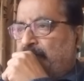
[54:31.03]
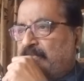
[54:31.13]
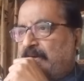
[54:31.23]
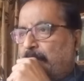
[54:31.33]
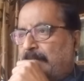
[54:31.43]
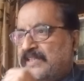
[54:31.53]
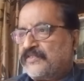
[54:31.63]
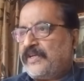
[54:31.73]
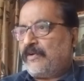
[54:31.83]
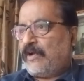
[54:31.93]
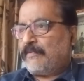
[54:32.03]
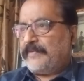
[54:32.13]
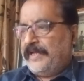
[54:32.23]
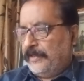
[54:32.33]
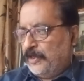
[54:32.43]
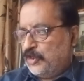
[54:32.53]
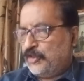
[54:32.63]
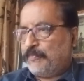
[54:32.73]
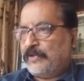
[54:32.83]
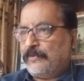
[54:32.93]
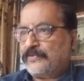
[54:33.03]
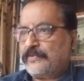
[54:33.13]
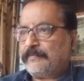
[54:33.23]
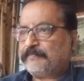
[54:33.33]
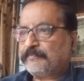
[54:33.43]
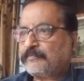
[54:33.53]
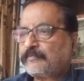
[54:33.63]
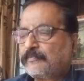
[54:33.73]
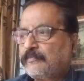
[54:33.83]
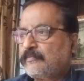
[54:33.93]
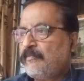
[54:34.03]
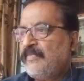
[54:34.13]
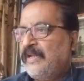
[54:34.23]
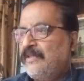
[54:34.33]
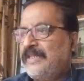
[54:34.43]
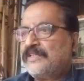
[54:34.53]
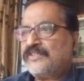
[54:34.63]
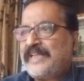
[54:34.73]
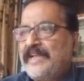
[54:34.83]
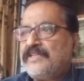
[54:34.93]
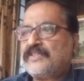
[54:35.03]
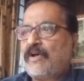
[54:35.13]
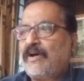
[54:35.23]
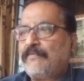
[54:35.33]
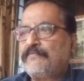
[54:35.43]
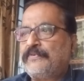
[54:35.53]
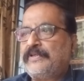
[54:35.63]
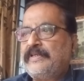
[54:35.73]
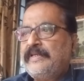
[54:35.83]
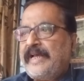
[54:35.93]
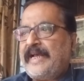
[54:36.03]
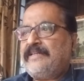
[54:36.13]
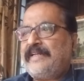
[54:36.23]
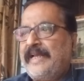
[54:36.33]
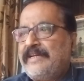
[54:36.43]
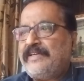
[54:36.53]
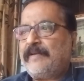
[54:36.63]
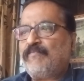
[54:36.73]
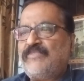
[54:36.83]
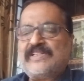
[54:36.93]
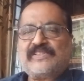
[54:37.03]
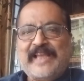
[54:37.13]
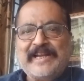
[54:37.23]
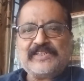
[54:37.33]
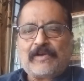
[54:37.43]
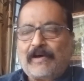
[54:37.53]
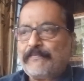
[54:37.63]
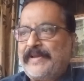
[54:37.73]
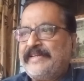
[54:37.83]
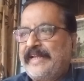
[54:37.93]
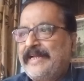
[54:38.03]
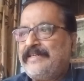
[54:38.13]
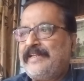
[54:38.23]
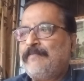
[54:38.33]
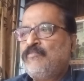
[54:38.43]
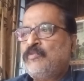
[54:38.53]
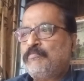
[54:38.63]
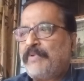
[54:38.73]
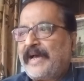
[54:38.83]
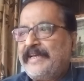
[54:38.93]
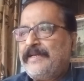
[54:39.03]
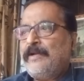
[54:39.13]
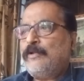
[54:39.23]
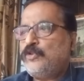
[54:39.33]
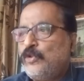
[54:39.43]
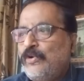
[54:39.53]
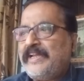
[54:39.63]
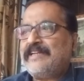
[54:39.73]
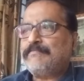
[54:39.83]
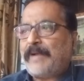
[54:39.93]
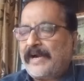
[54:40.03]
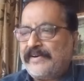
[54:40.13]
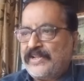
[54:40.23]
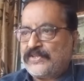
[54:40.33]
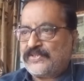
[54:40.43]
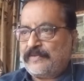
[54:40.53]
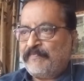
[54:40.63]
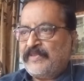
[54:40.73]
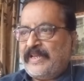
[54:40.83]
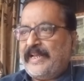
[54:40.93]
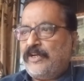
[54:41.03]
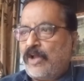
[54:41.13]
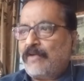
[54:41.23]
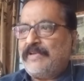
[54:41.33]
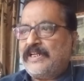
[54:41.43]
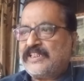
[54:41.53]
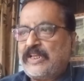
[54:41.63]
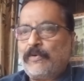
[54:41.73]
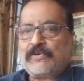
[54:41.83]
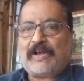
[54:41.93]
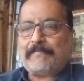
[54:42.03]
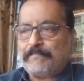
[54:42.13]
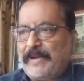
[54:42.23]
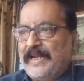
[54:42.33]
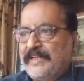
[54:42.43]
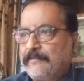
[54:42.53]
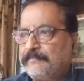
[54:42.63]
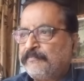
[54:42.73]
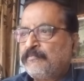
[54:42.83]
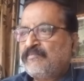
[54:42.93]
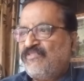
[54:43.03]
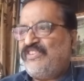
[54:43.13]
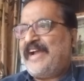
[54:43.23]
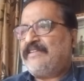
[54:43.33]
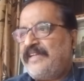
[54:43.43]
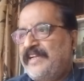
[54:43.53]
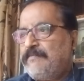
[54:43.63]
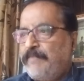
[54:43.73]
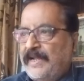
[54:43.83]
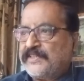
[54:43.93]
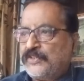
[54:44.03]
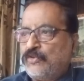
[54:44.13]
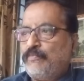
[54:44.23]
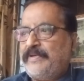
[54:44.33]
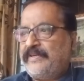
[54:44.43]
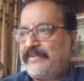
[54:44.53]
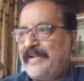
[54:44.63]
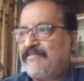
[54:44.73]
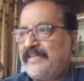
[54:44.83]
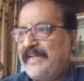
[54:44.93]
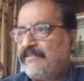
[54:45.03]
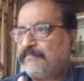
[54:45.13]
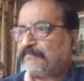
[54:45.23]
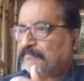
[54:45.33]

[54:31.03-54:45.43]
the master of English prose. The Sense of an Ending. The Sense of an Ending by Julian Barnes, a novel so compelling that it begs to be read in